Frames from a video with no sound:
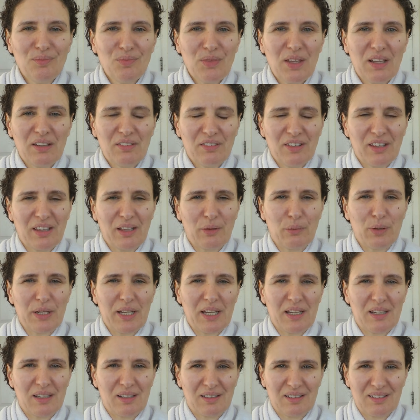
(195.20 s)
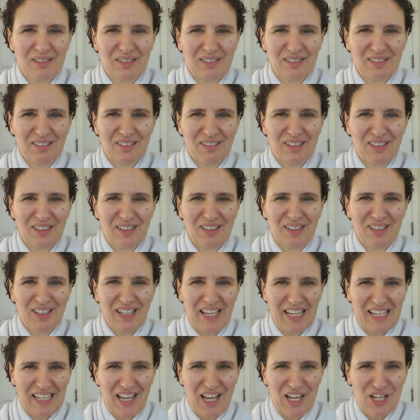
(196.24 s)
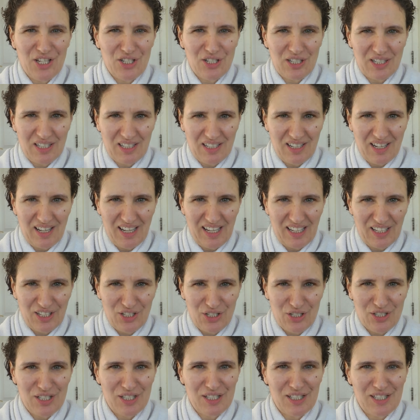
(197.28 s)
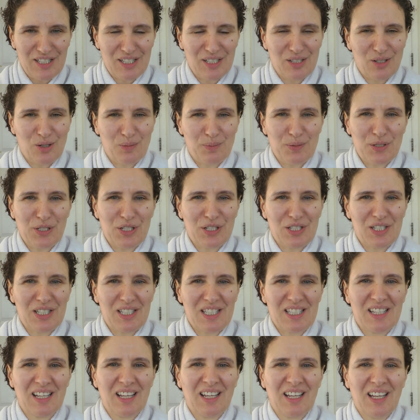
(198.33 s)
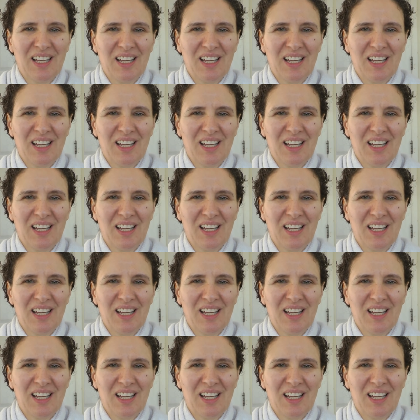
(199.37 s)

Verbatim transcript: so that we can engage in actions and options